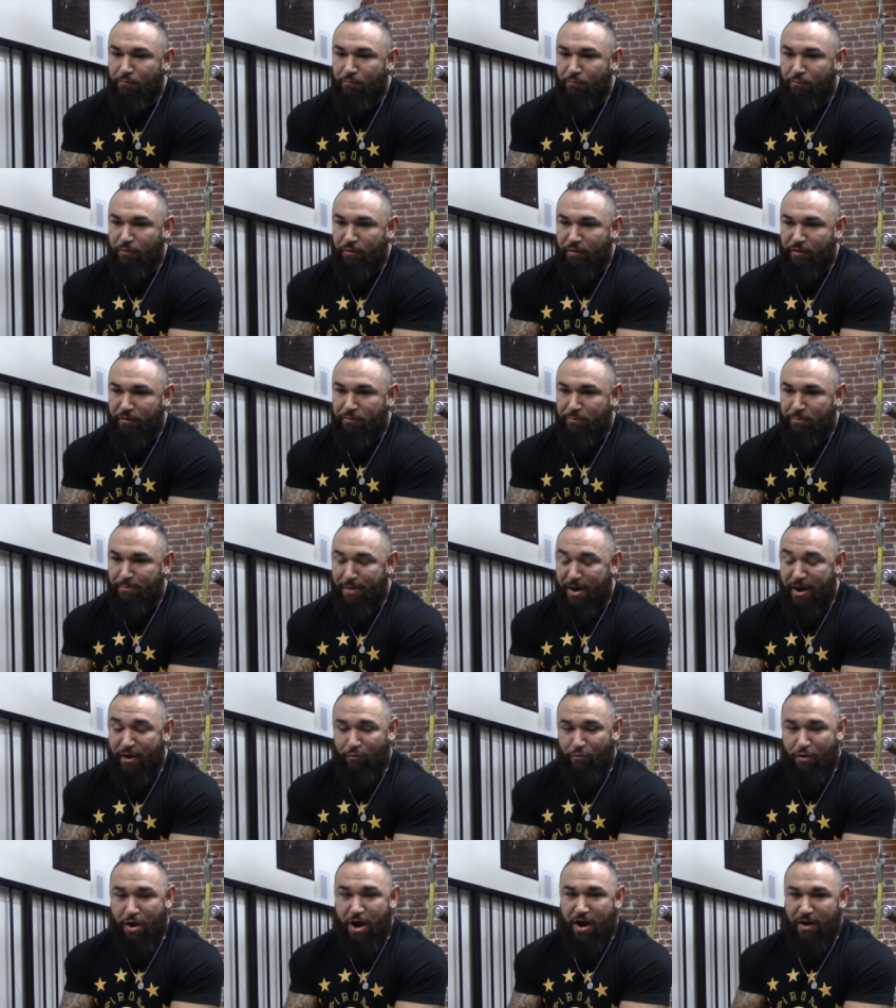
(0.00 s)
with my
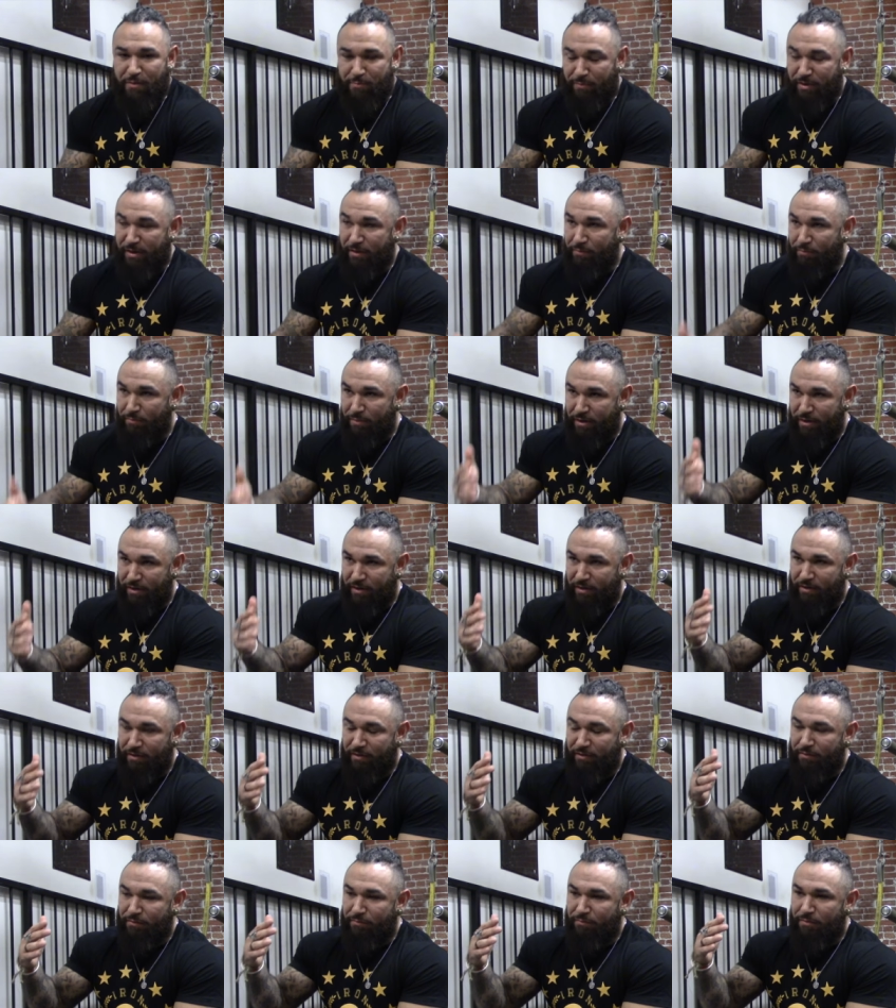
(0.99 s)
rock, my my
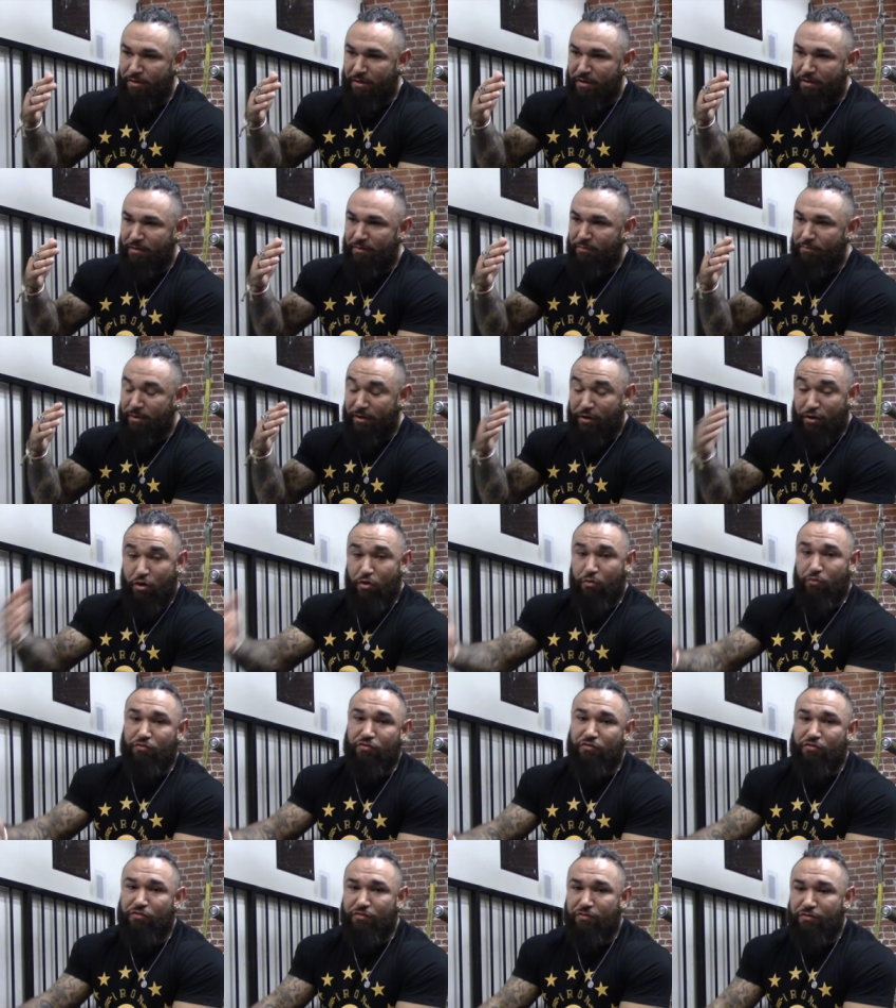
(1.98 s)
my, my
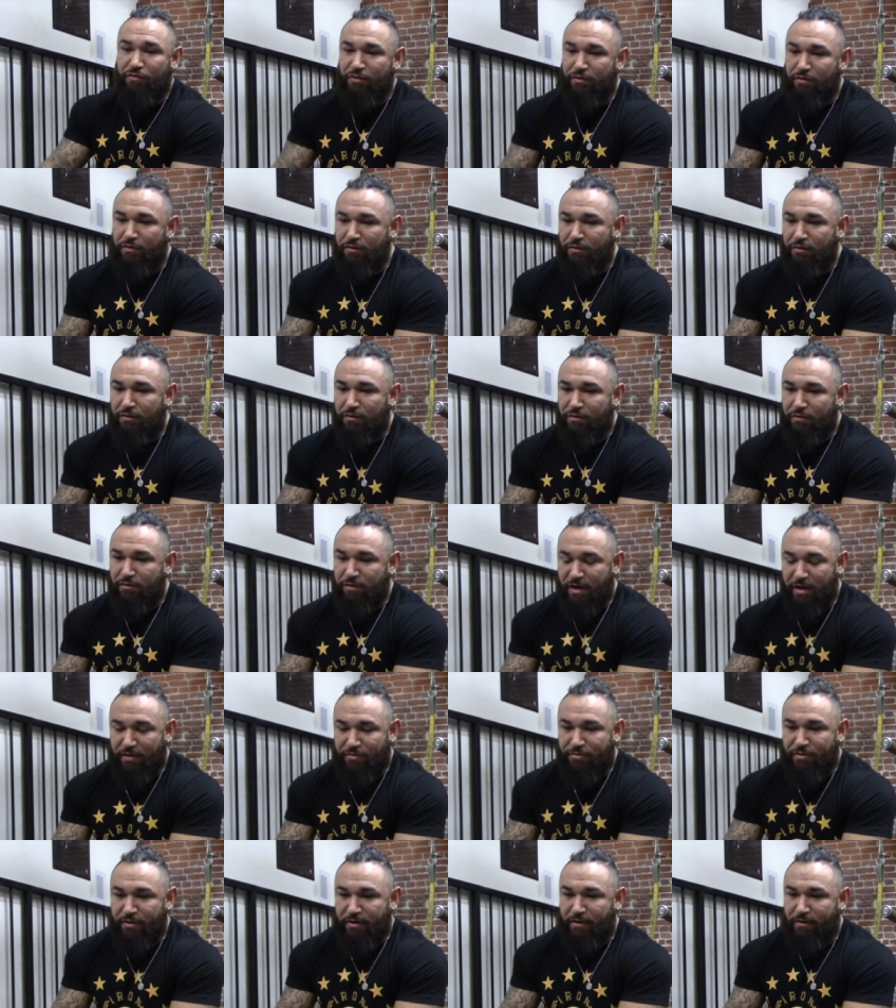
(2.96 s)
coach,
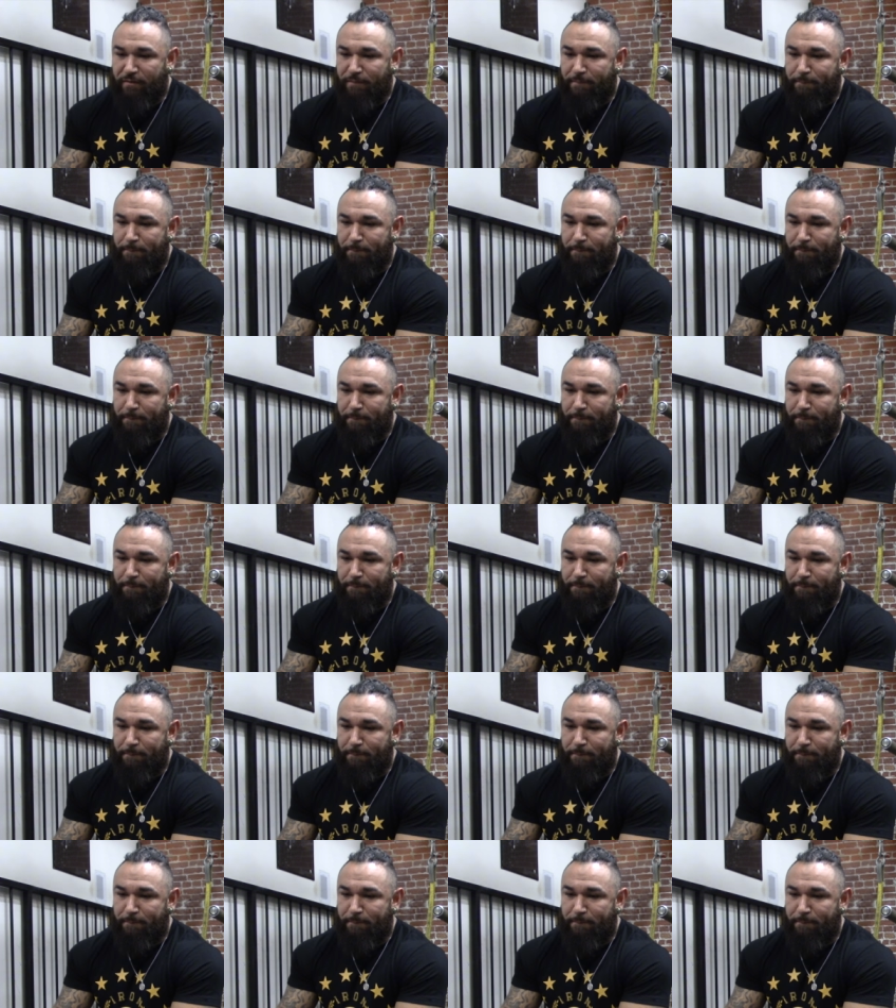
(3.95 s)
not there.